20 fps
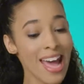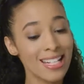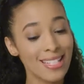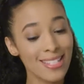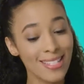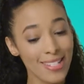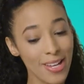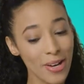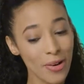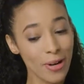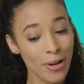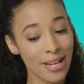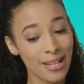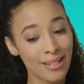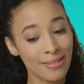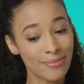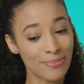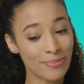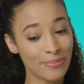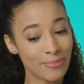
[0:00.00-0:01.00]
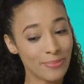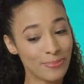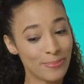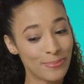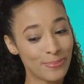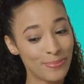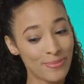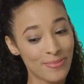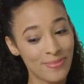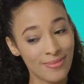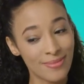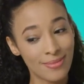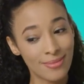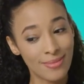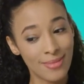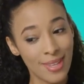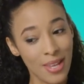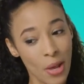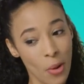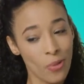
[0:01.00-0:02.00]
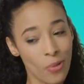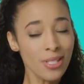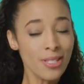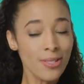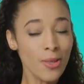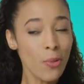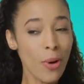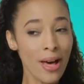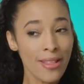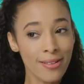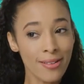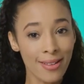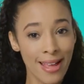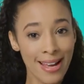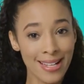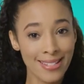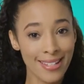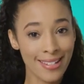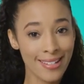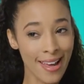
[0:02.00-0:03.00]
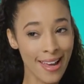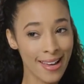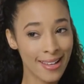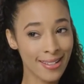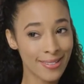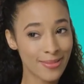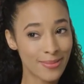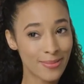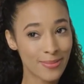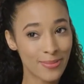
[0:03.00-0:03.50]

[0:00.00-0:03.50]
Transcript: Hey Siri, what's the weather like today?